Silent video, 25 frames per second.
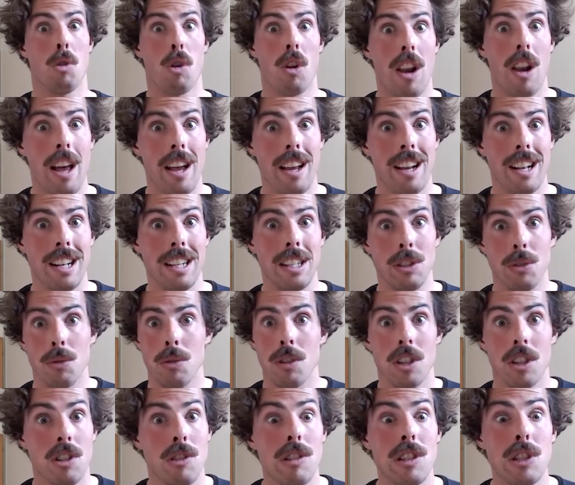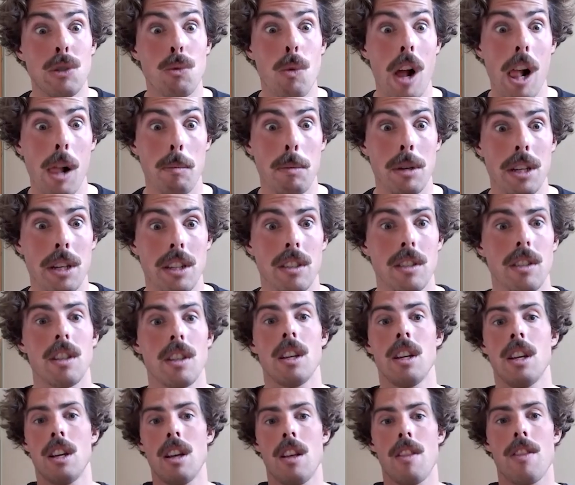more likely to increase well-being
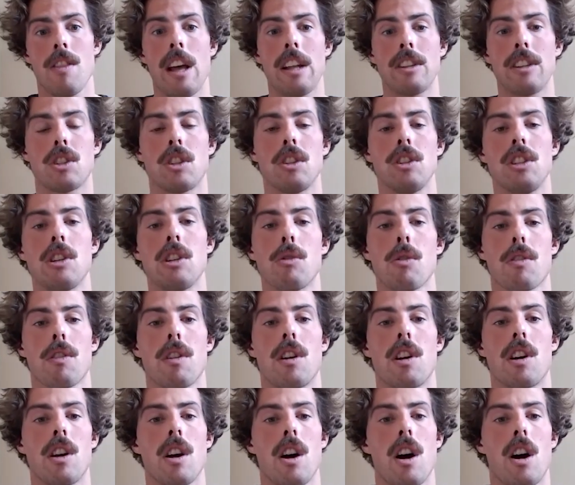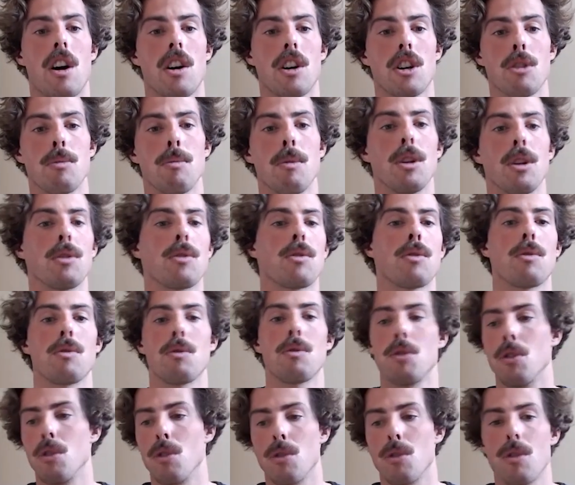that's the degrowth argument,
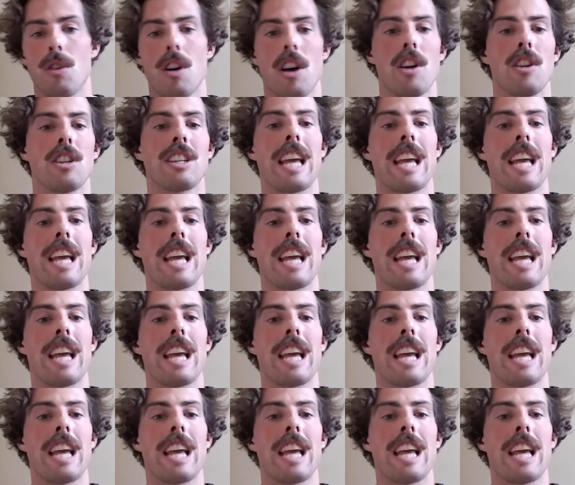you know,